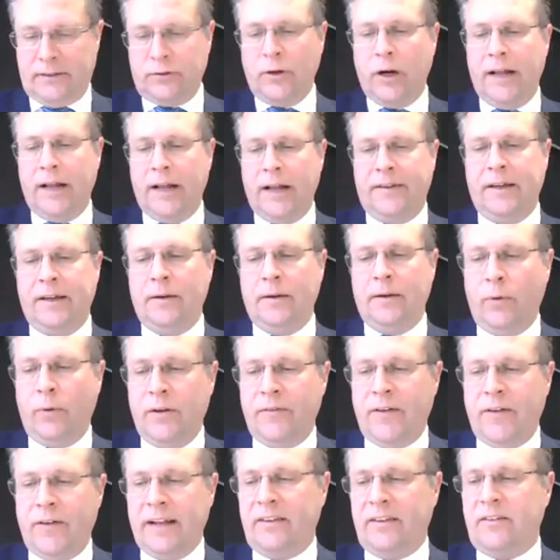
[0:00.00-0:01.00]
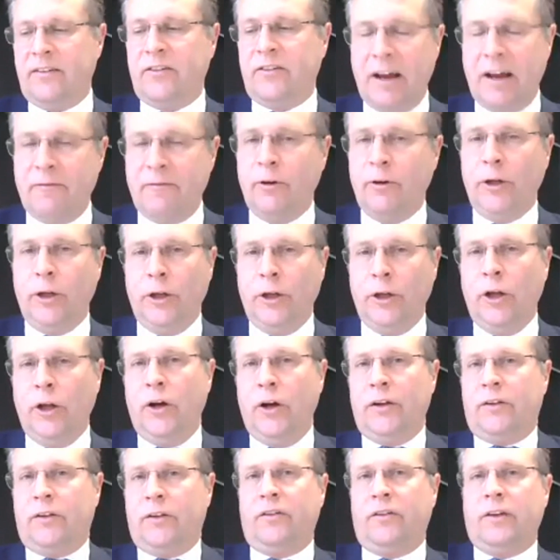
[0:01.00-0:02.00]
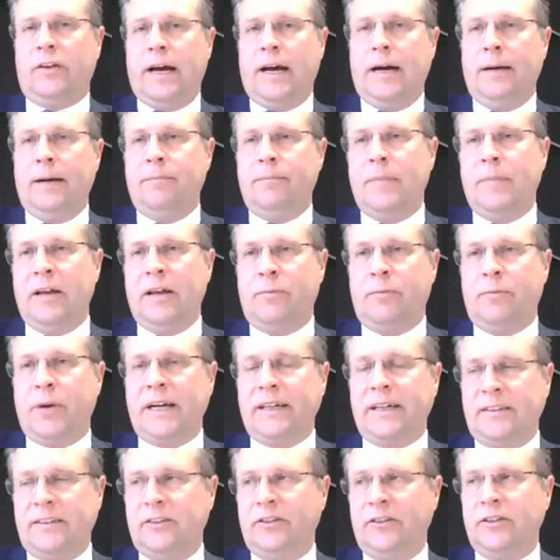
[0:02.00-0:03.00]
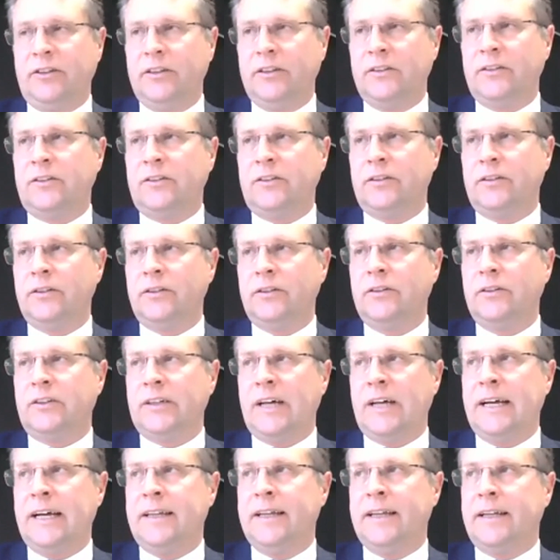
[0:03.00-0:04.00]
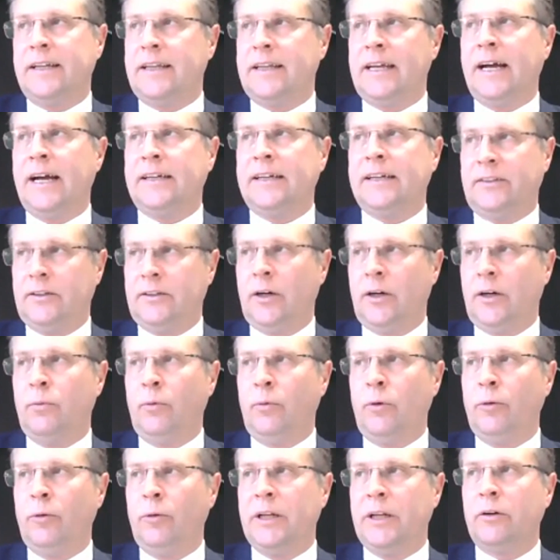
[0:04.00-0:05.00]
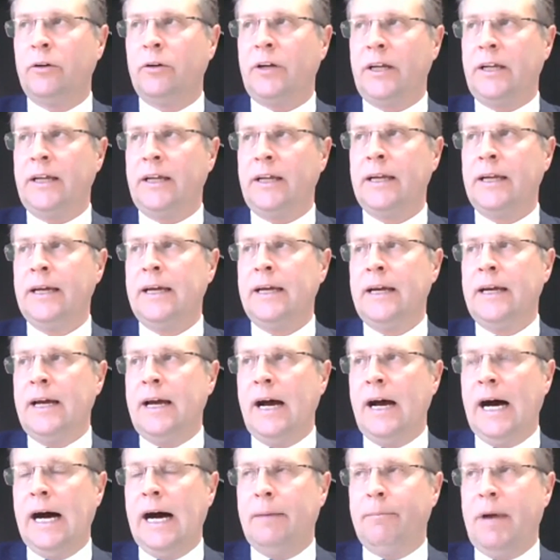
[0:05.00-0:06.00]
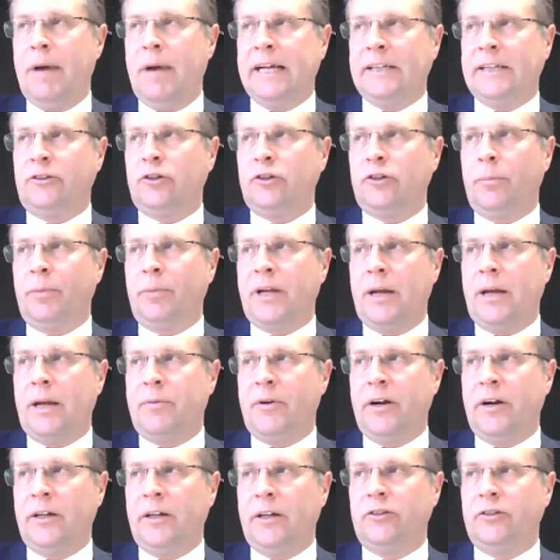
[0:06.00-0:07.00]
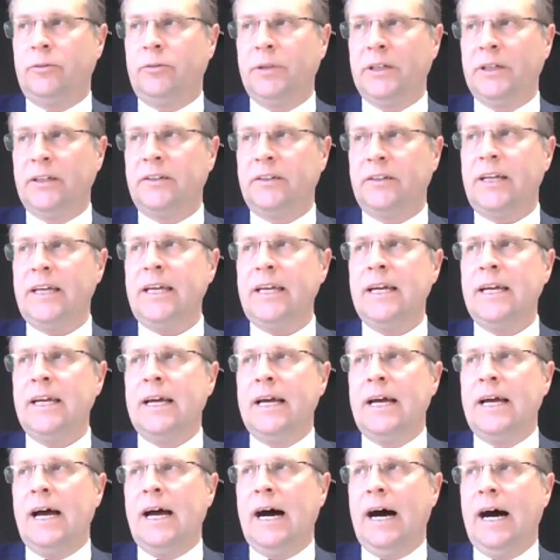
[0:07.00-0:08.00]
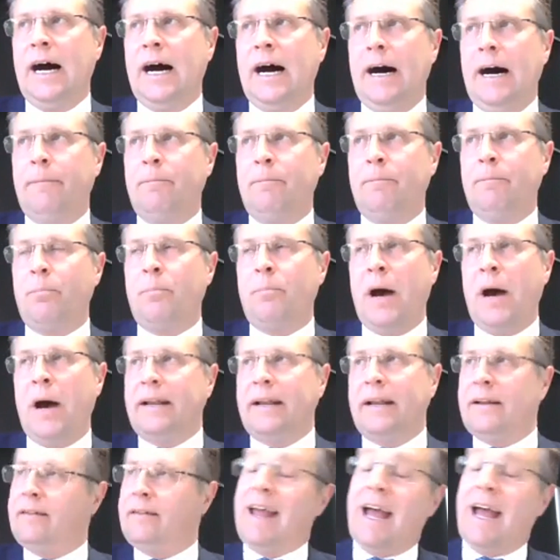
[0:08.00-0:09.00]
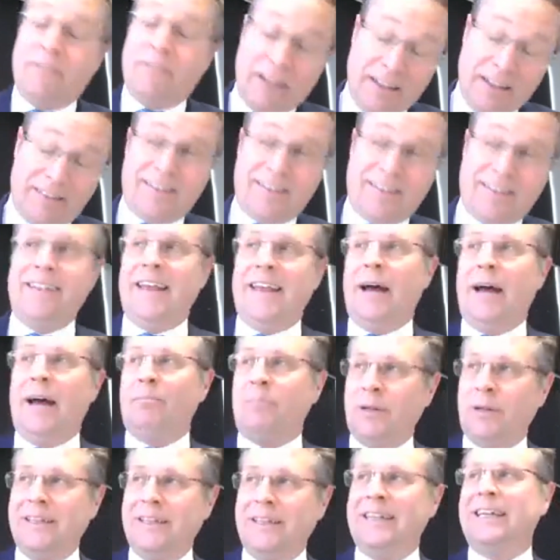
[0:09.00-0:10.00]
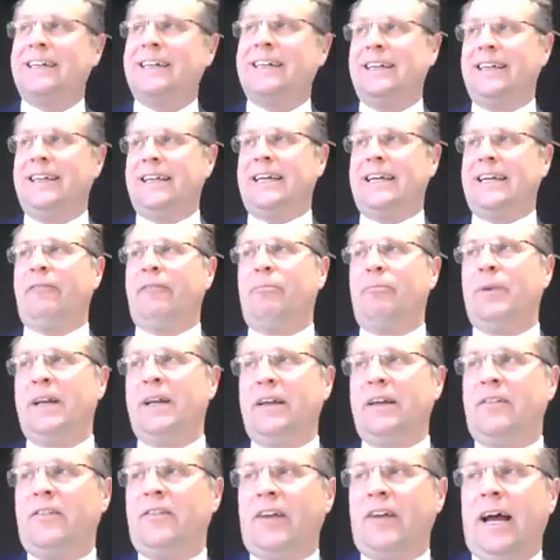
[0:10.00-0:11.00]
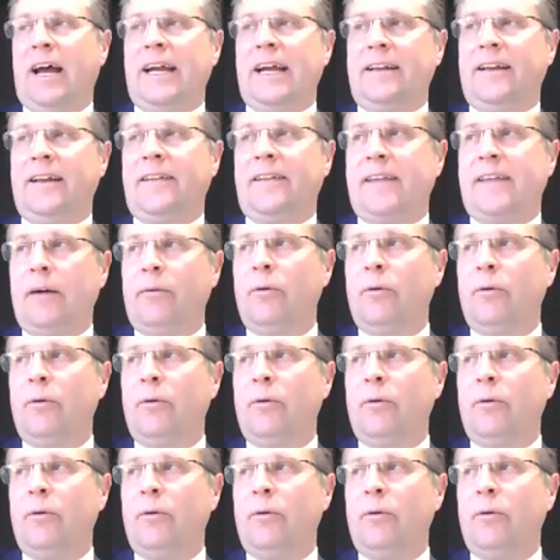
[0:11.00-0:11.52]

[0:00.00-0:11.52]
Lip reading: right. We've had several alerts as practitioners to say that the ATO will be looking at JobKeeper eligibility. But having said that, politically, the government is saying that they